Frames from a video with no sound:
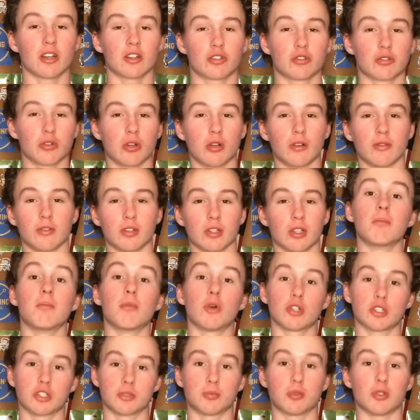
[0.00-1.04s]
control over
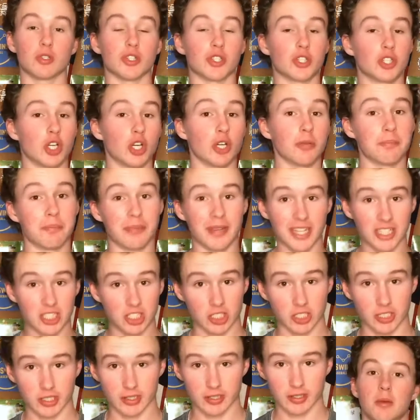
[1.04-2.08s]
multiple good
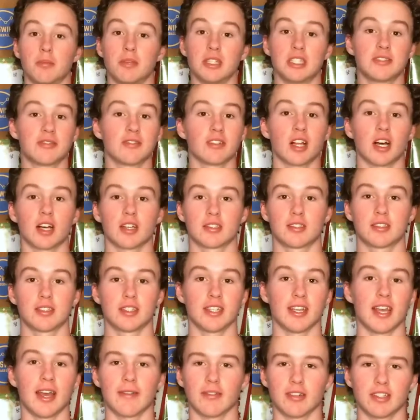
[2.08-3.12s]
pitches, beats
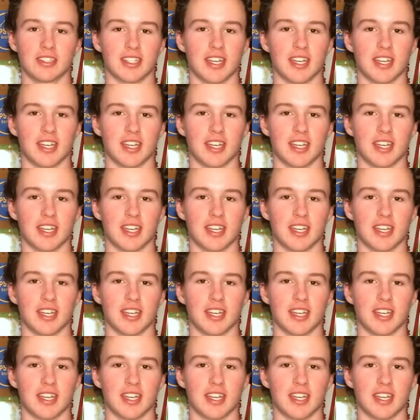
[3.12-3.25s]
velocity every